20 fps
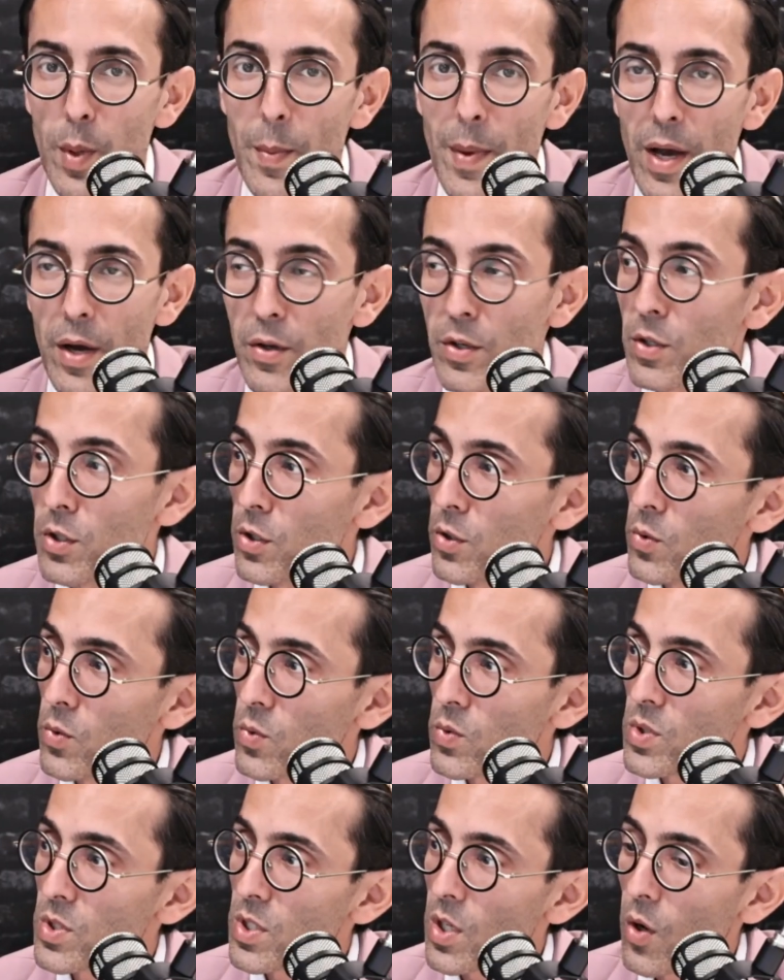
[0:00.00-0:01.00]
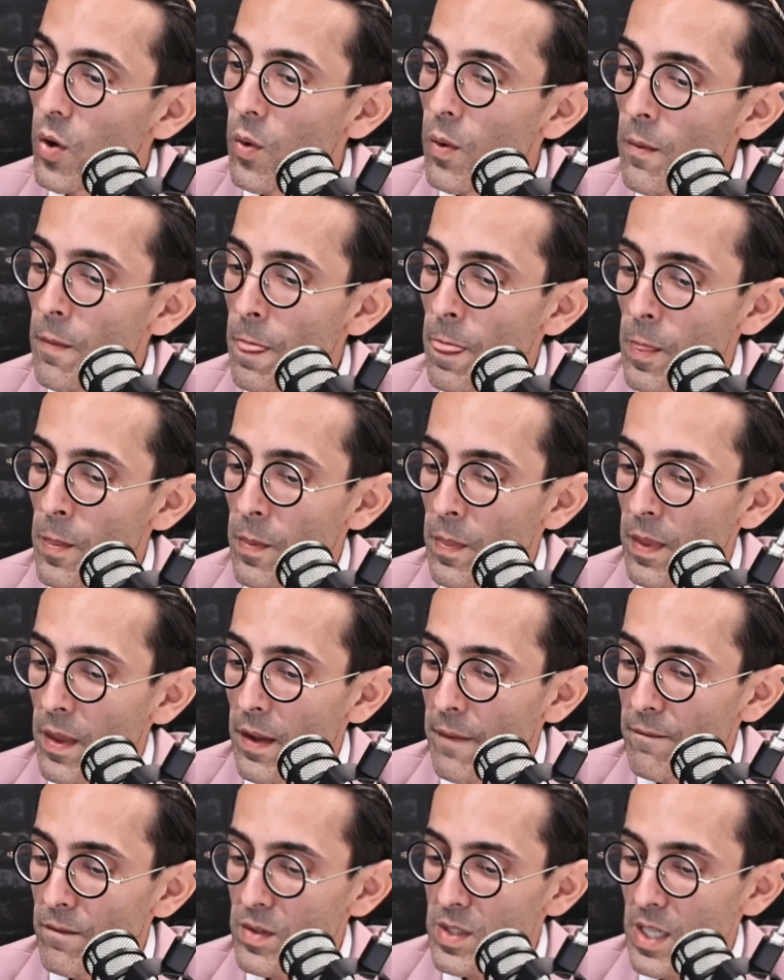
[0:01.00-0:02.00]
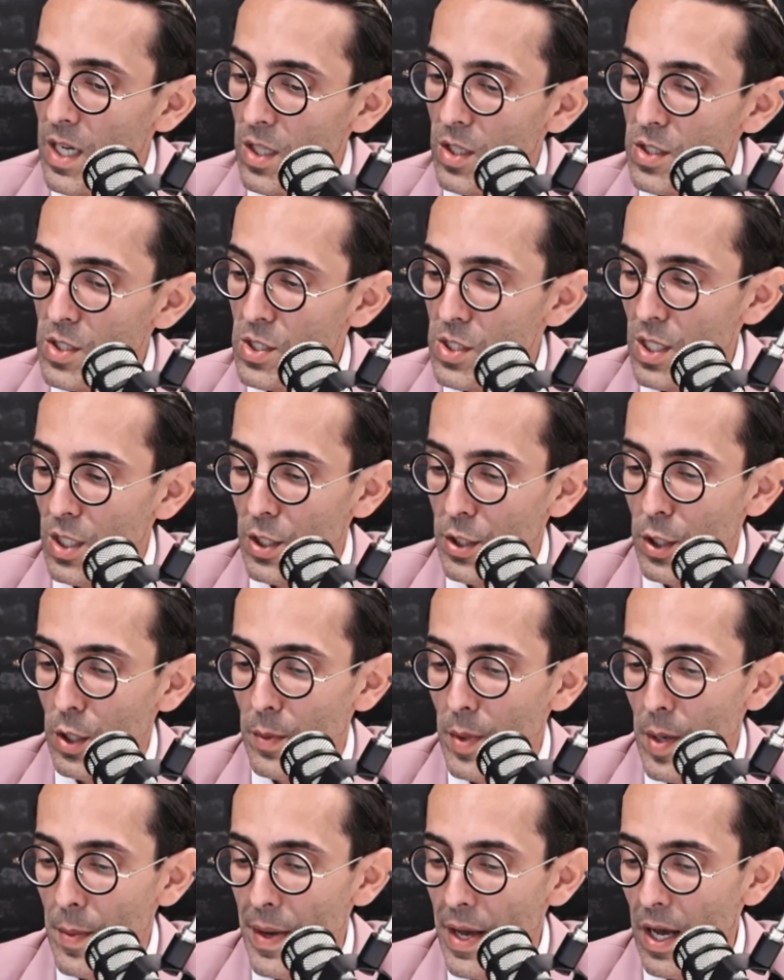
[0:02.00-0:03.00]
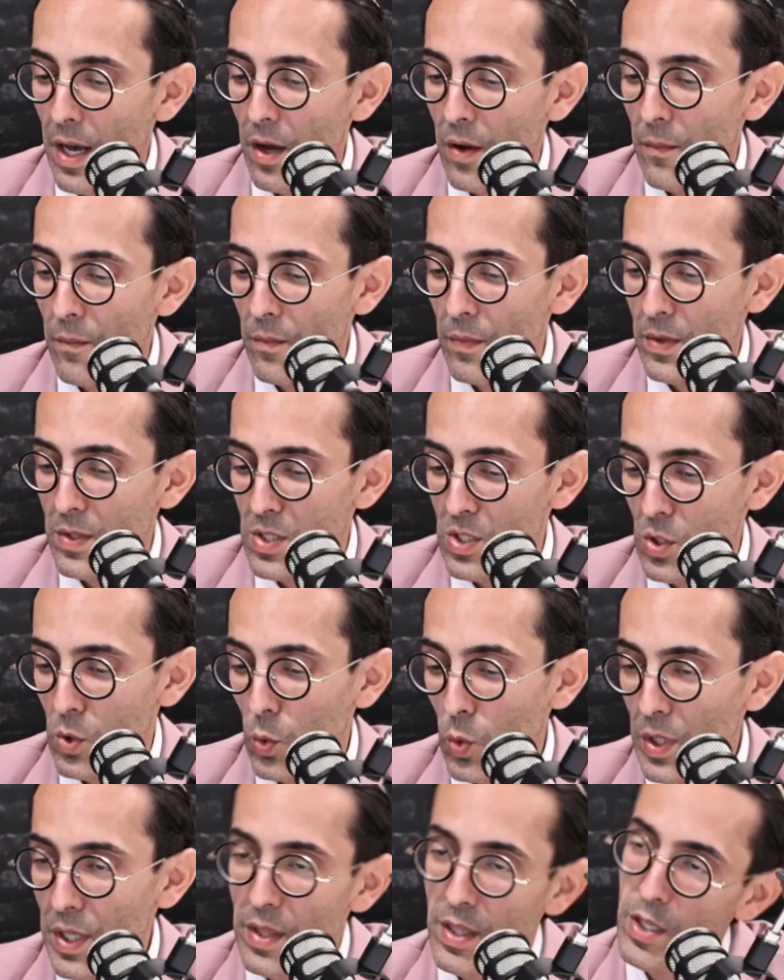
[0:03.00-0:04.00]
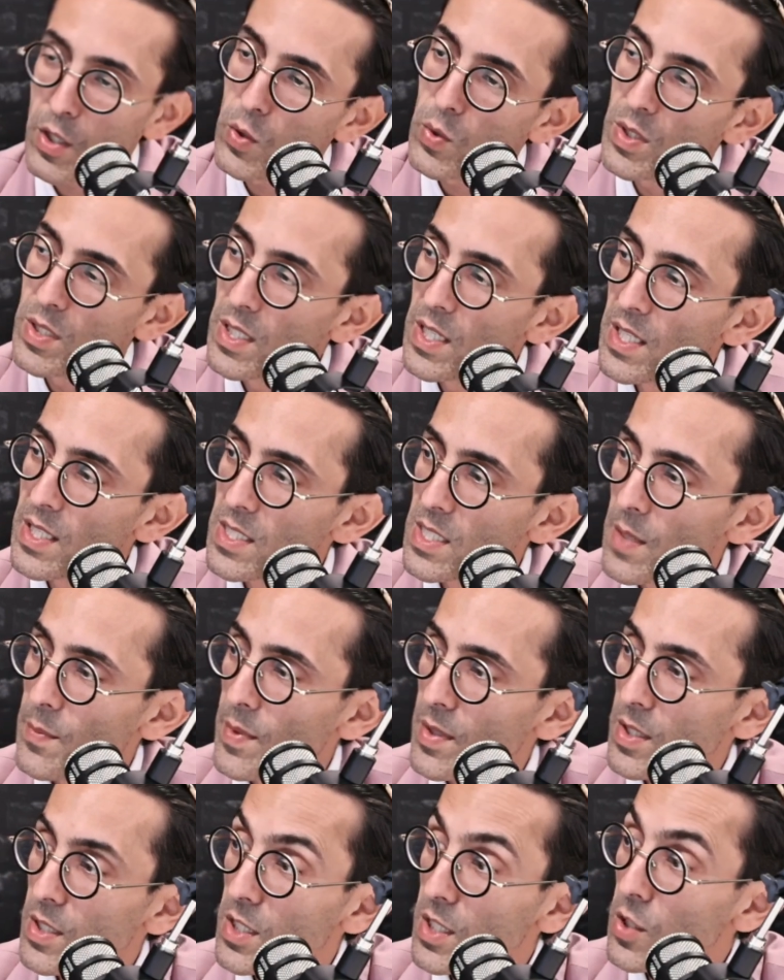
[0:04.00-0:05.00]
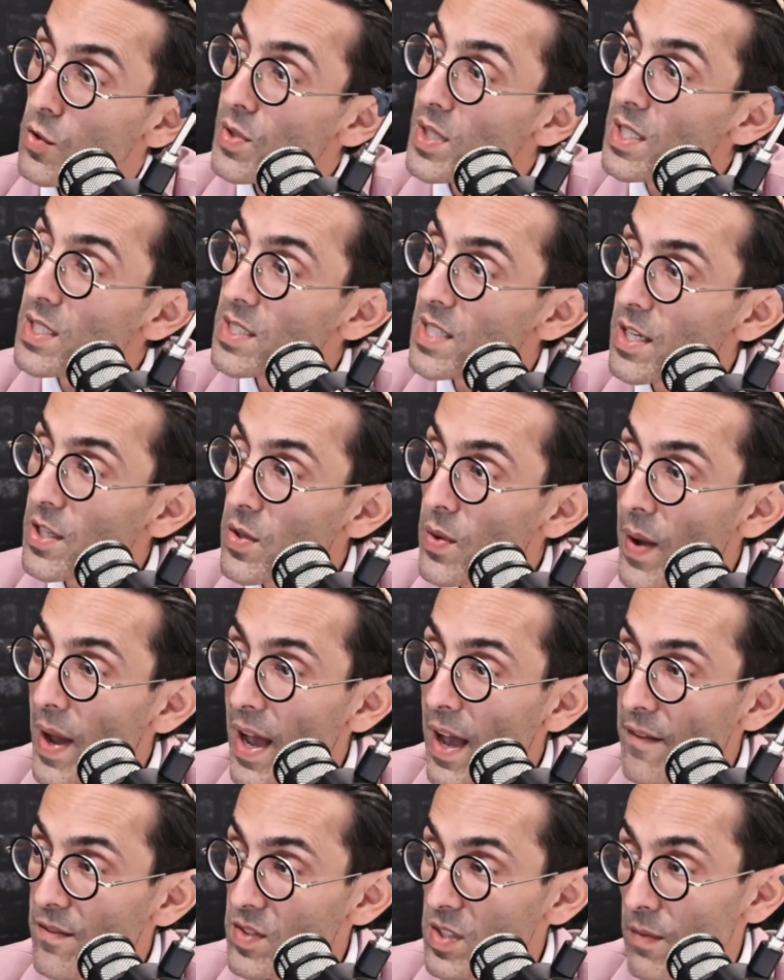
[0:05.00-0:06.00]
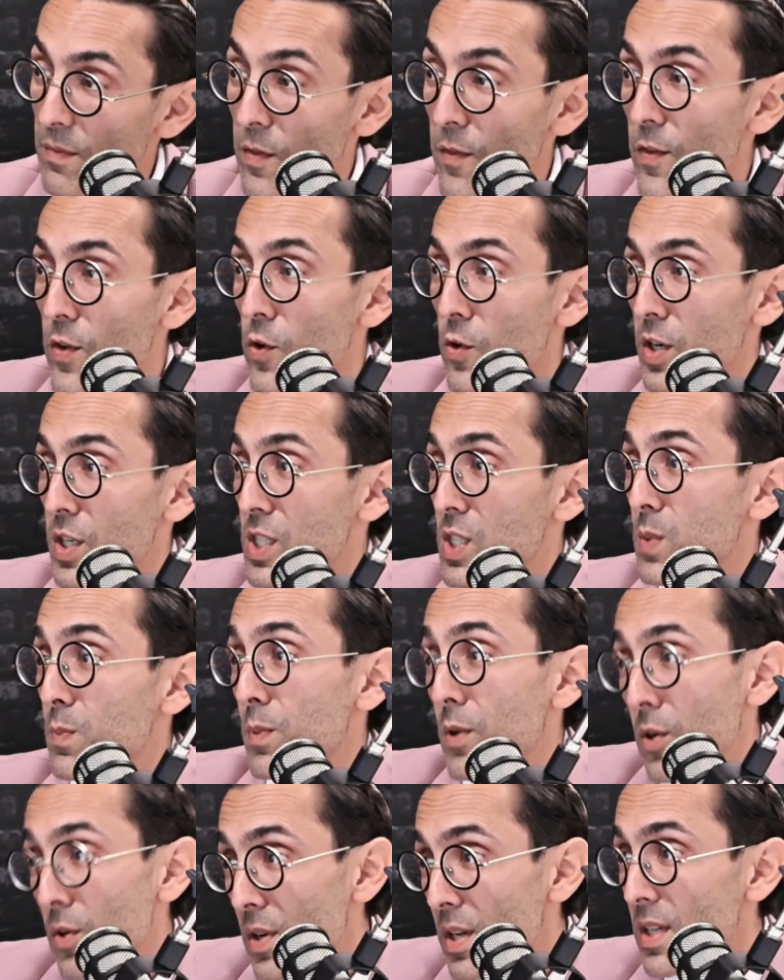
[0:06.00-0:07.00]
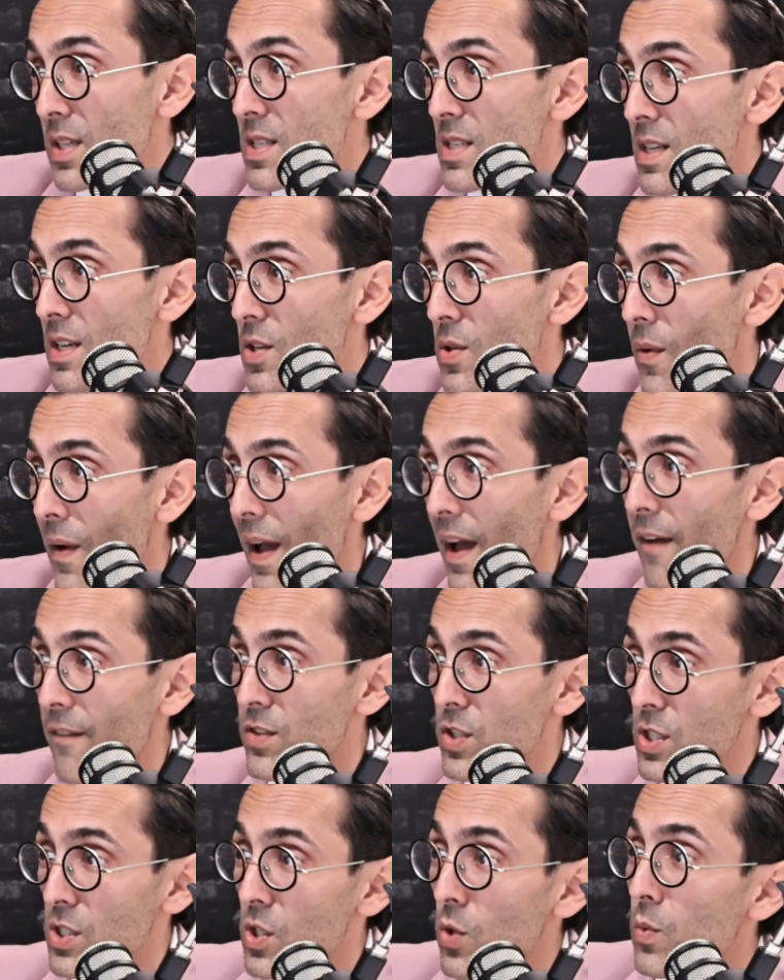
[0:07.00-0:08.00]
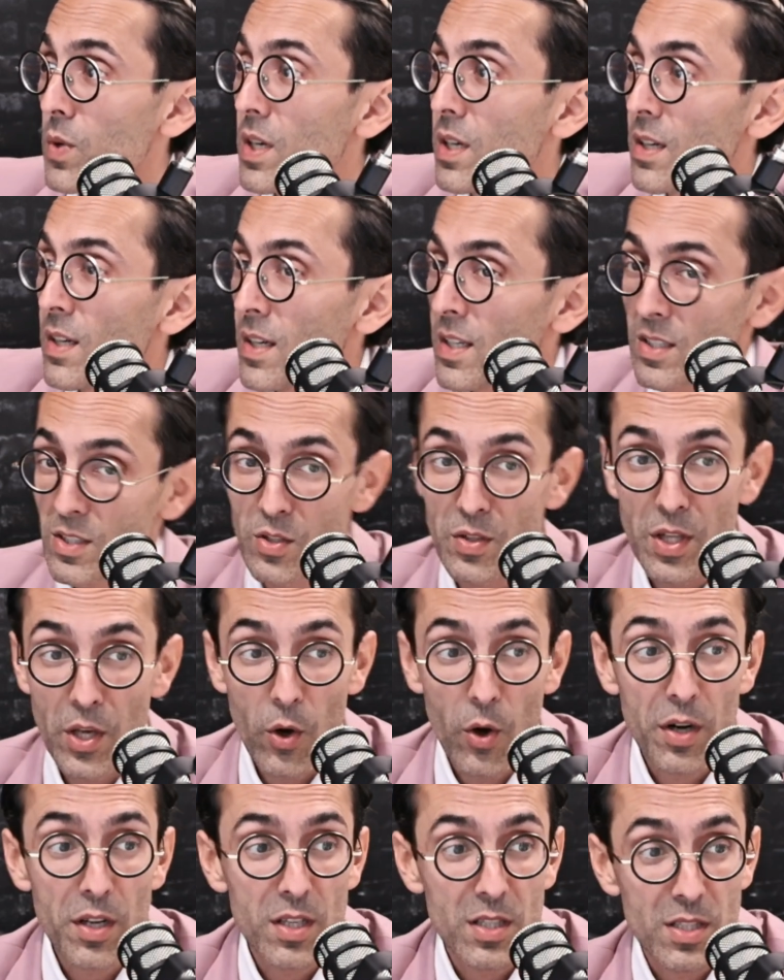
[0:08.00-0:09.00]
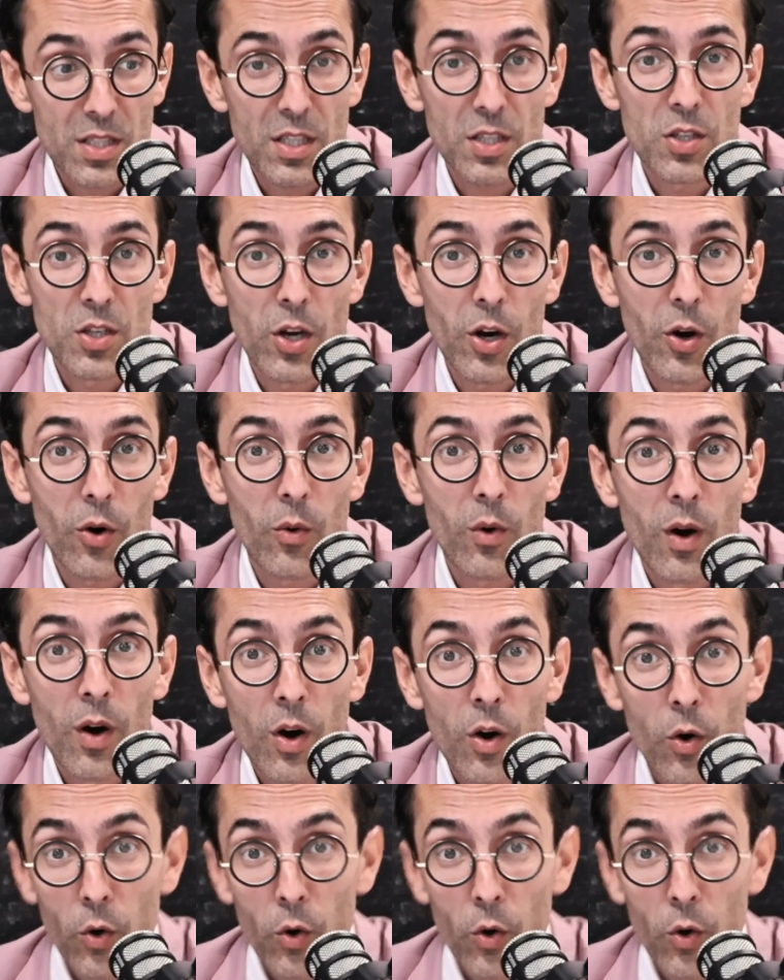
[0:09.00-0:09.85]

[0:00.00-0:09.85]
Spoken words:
bit about you. So tell us a little bit about the schooling that you did, some of the degrees that you have, some of your experience that you have, just so the audience can know